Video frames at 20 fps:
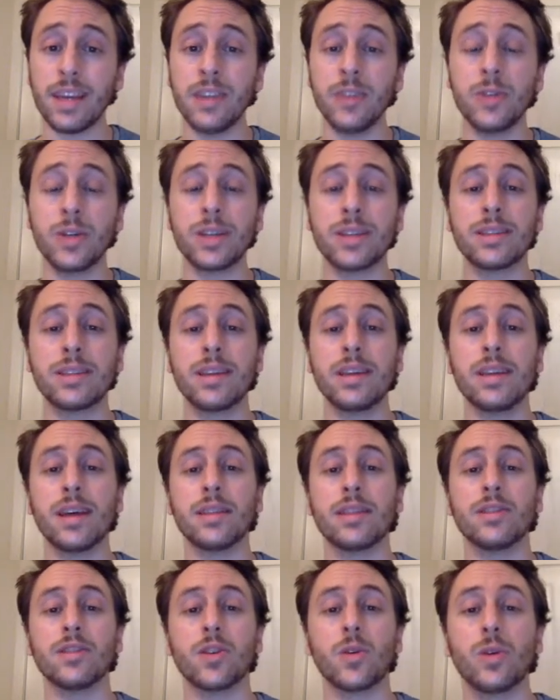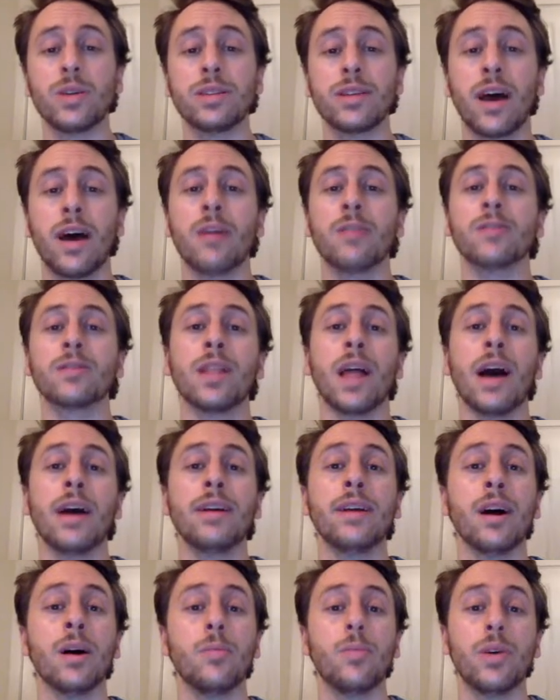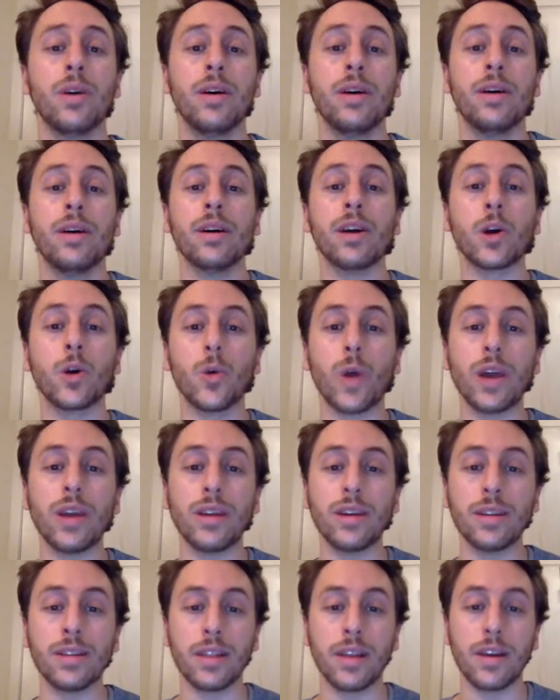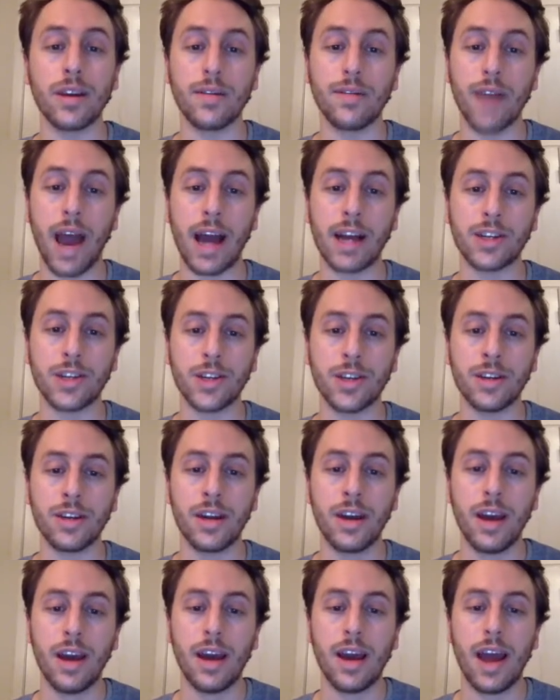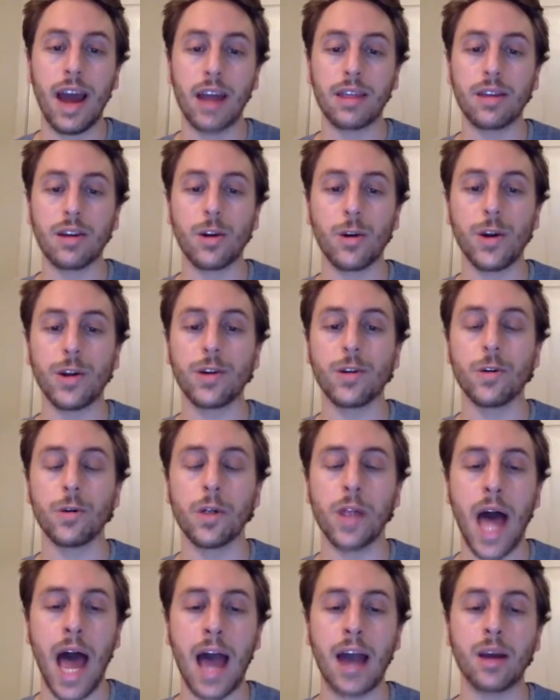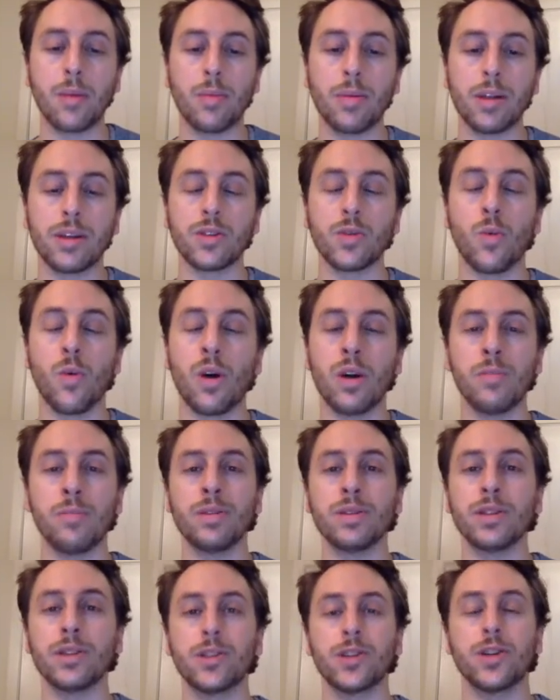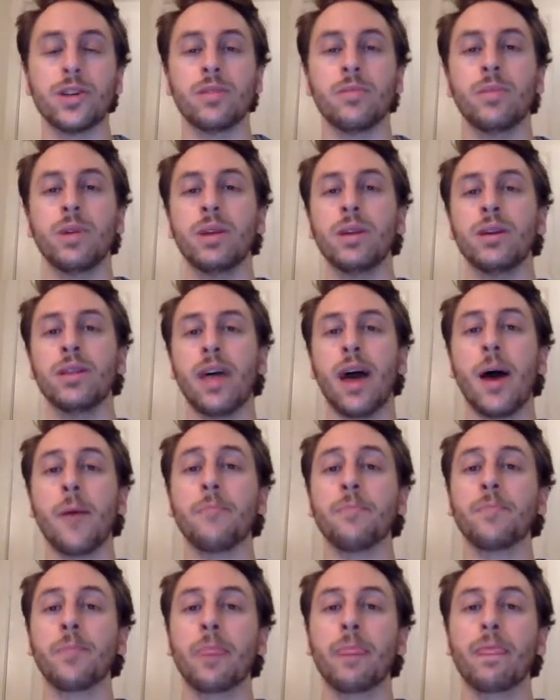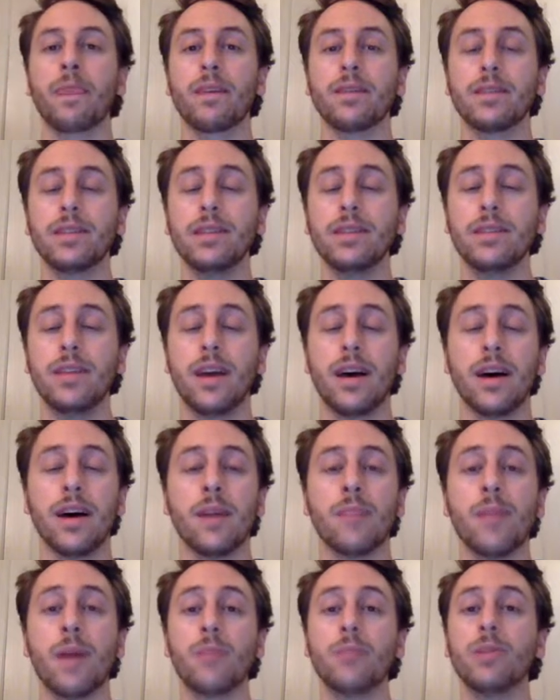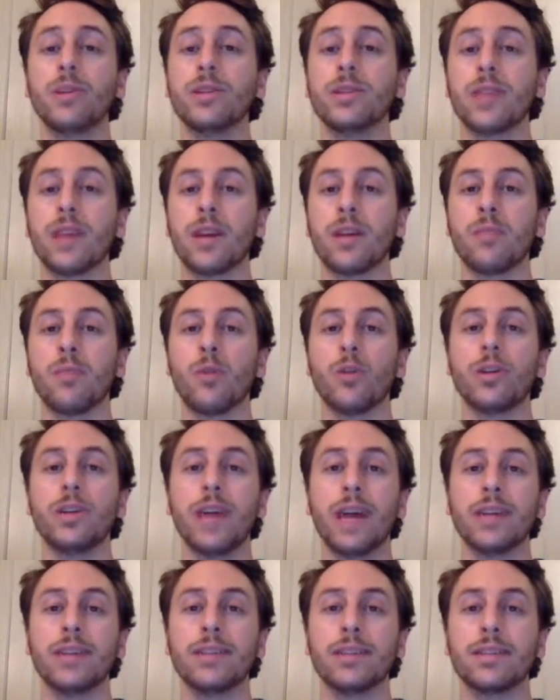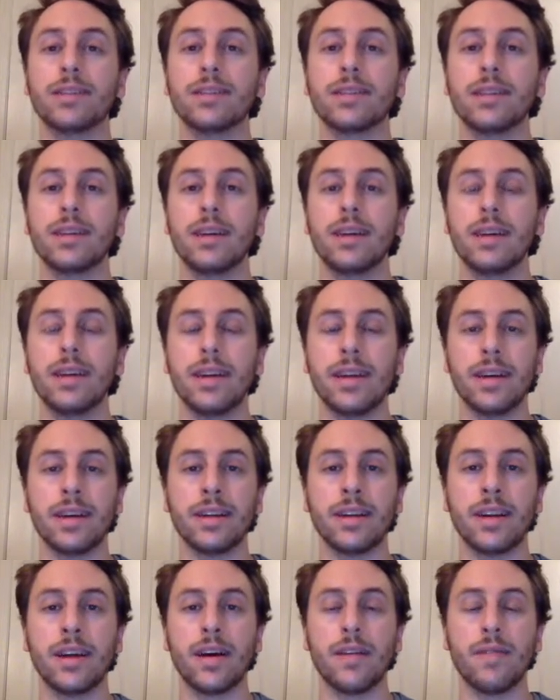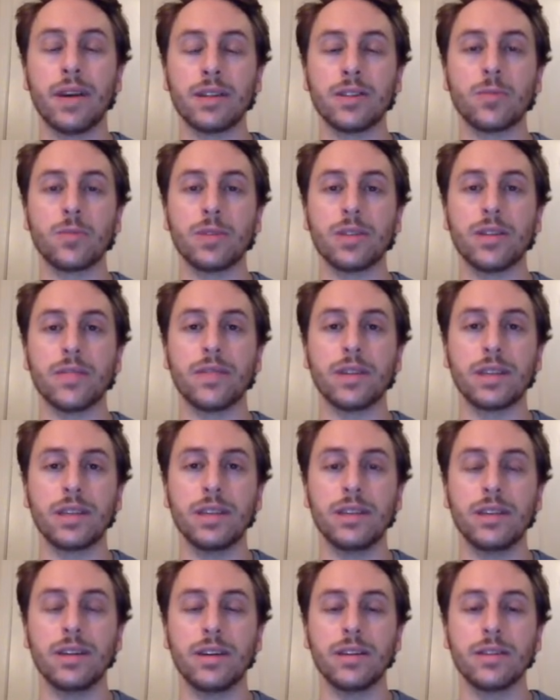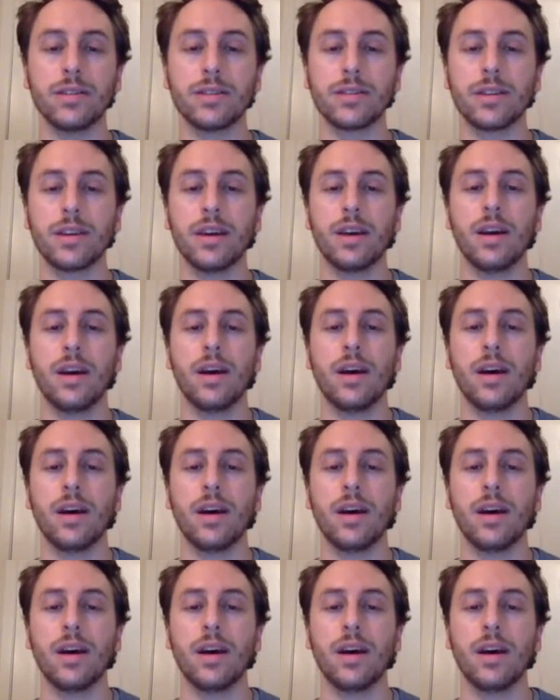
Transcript: And you can see that these quintiles line up in gradient-like fashion at the critical lag +1 position, meaning that memories that are more dense in event-specific details